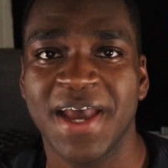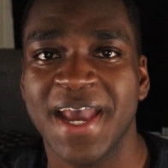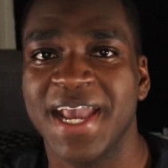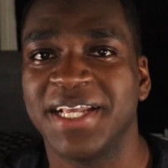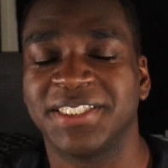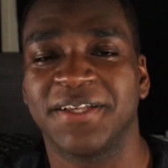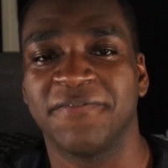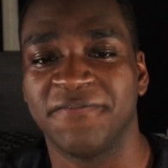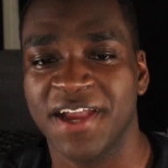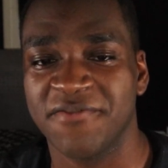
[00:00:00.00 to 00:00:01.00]
is
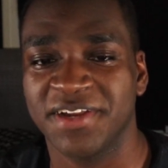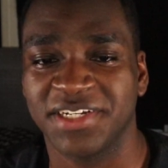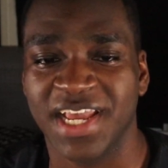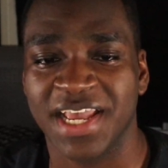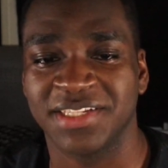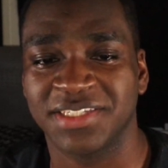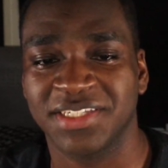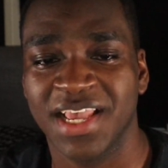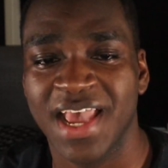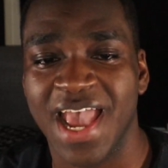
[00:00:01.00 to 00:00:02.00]
very tense,
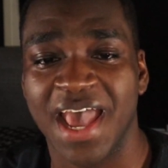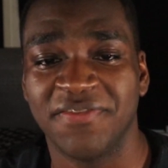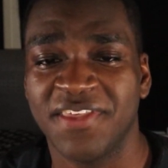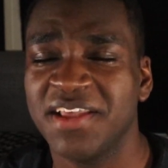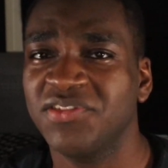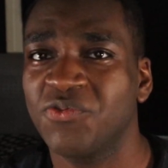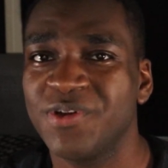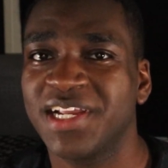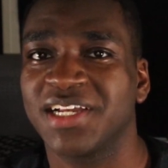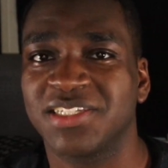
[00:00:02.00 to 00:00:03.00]
and then the
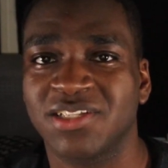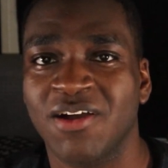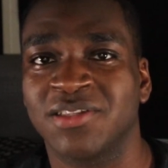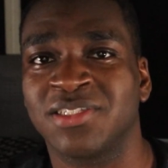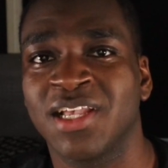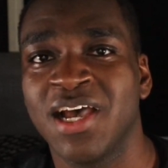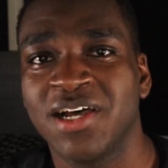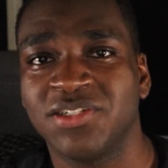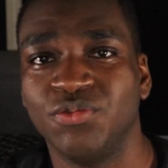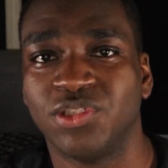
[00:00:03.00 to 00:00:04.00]
Rika starts
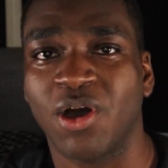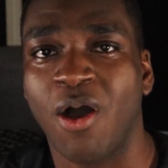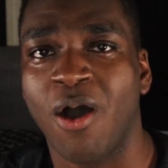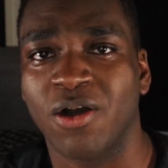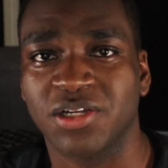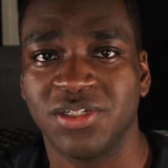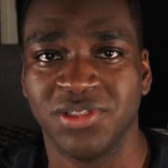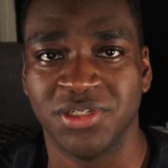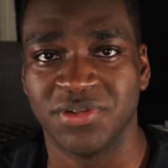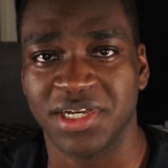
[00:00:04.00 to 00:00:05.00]
to talk to
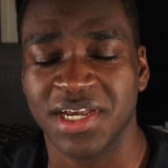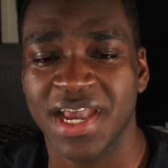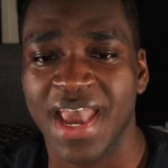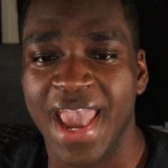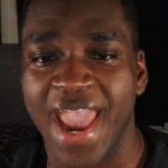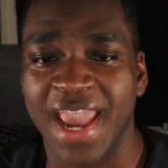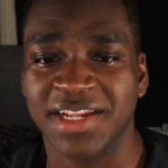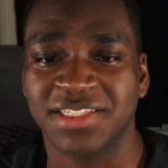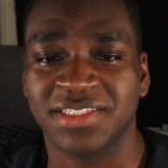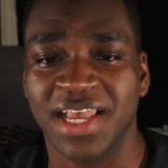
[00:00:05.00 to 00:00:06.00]
Yuta, and
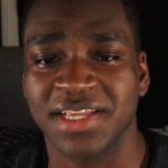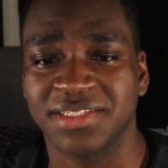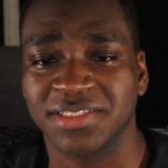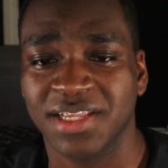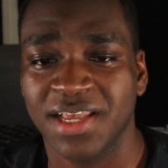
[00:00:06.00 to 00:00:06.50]
it says,